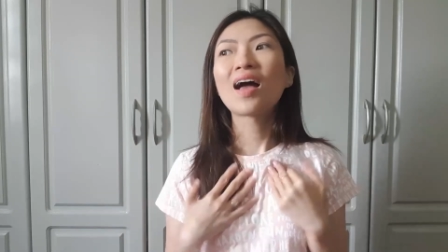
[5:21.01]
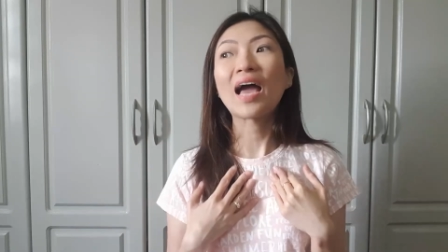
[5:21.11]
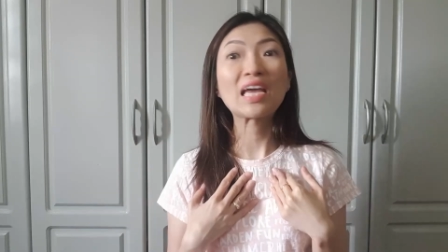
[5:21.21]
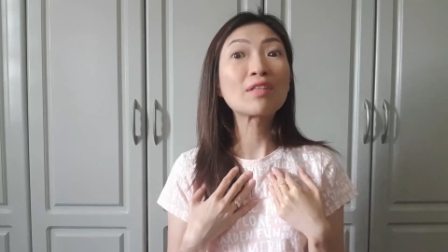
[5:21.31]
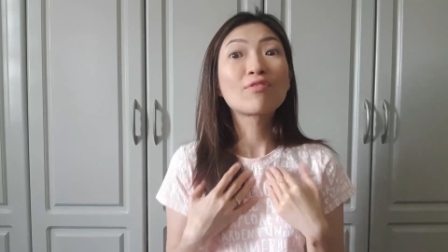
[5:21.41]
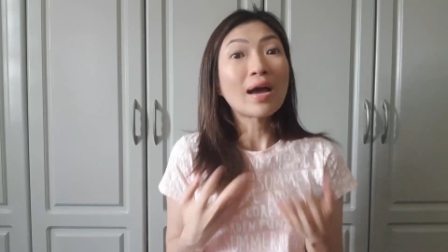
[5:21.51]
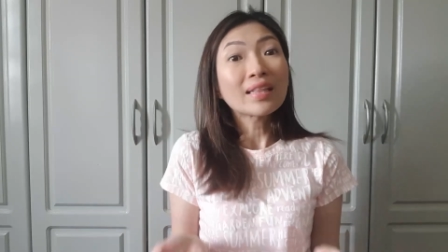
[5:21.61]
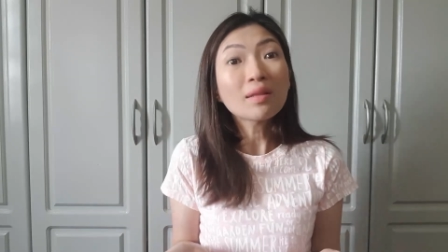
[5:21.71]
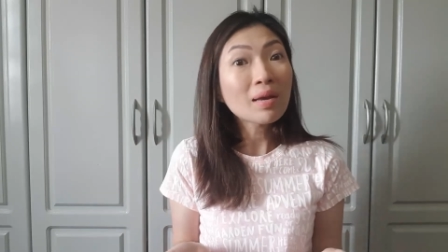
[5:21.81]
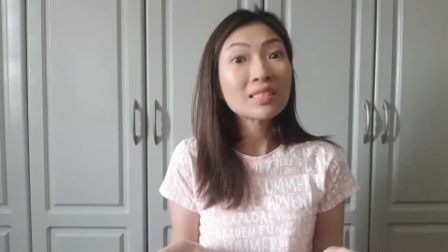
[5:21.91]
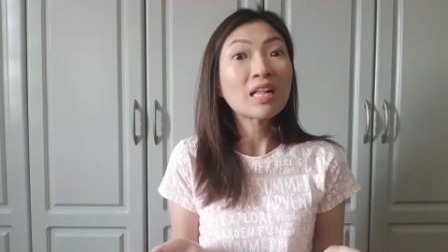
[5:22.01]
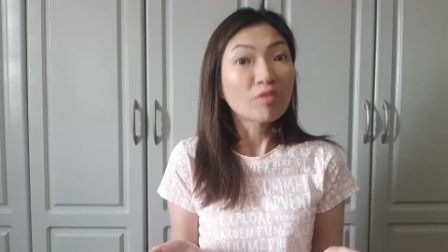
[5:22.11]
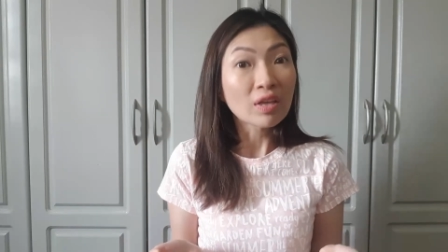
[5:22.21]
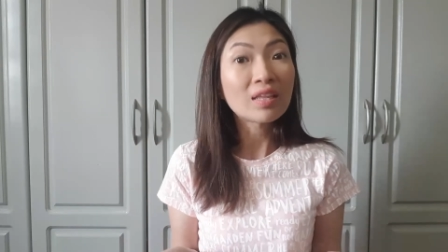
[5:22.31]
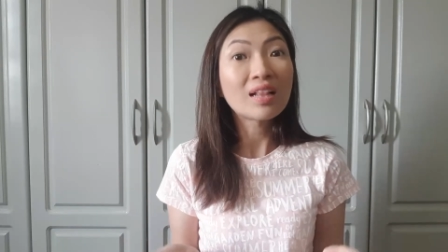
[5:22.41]
I invited myself
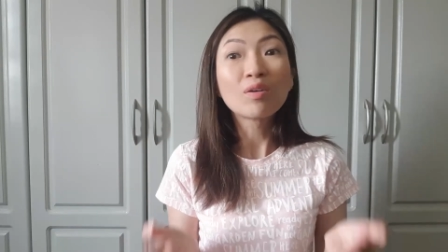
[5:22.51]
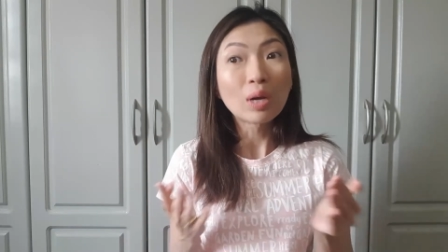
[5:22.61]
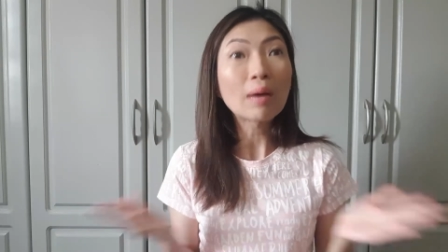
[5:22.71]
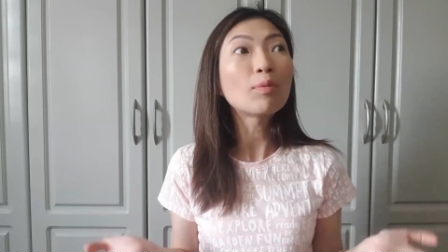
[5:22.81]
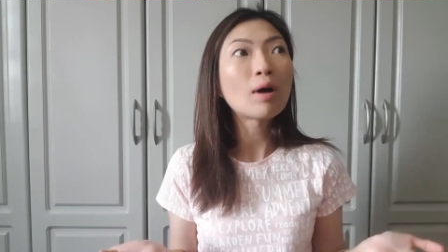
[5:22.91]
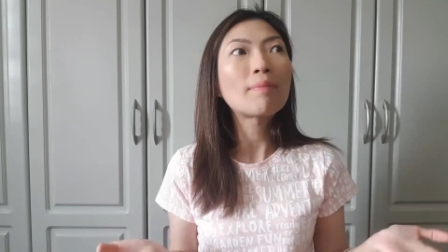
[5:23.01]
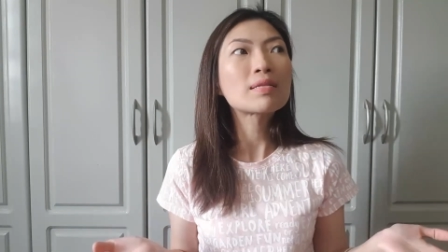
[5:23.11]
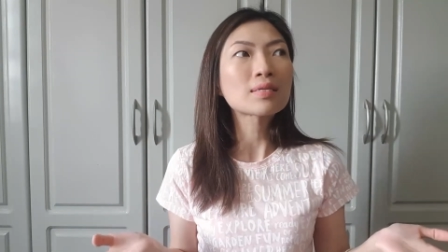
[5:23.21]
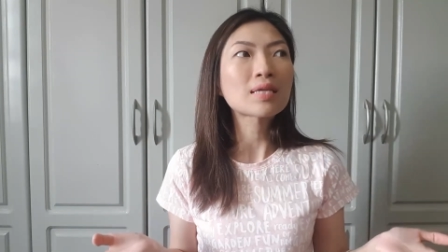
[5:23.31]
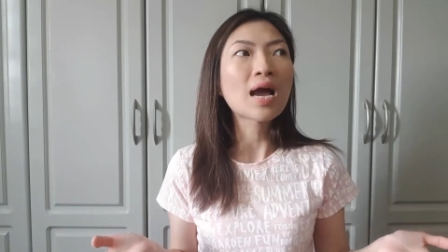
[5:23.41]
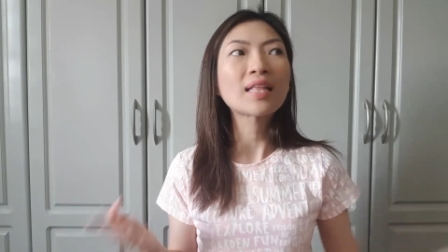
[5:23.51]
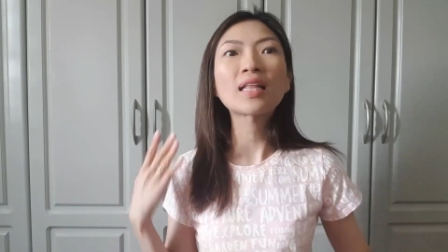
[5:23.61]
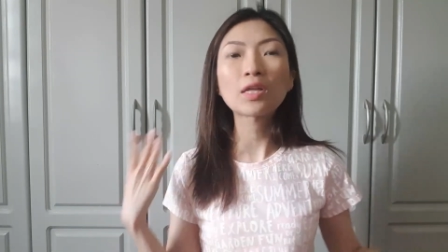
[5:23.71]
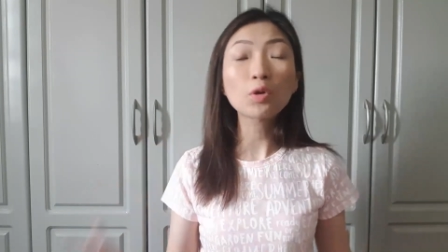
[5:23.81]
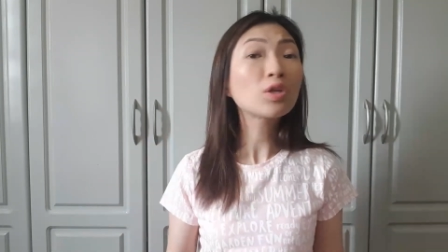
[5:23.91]
in dahil walang pumapansin sa akin, and
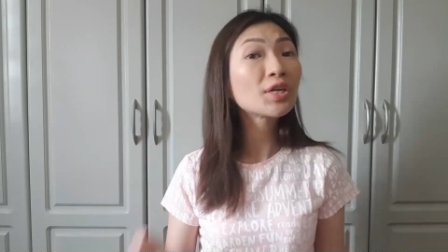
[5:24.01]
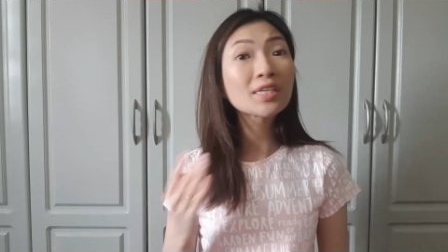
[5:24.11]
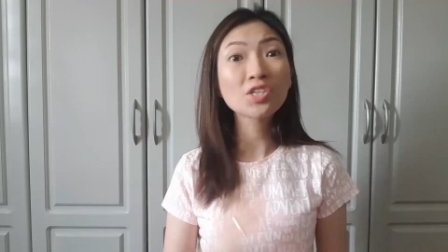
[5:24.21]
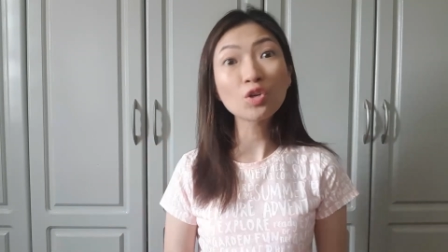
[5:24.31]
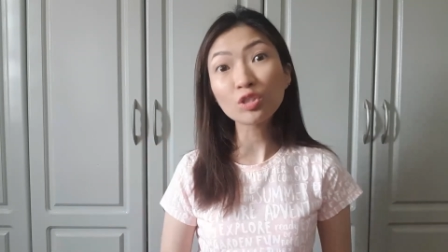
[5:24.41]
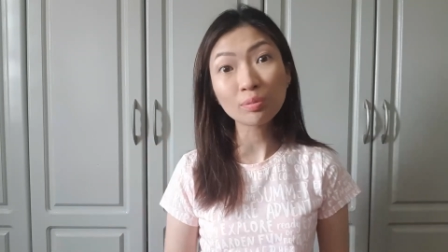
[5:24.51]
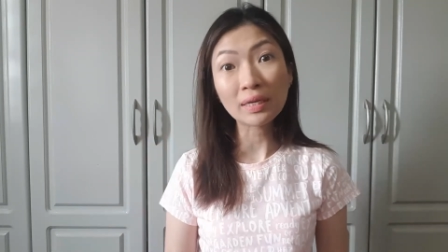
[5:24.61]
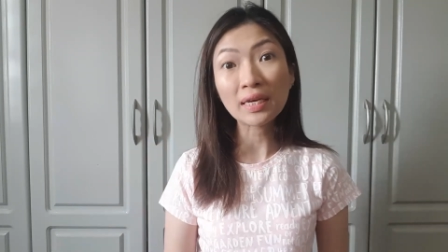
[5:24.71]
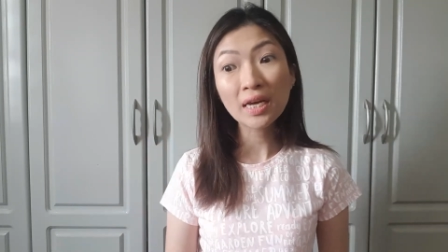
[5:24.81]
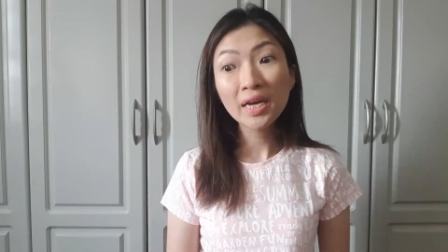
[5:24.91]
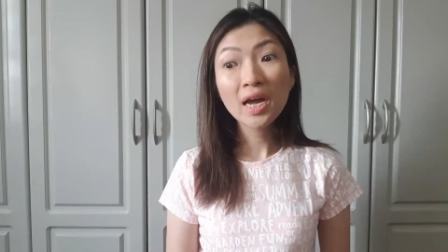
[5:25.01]
I told her, excuse me,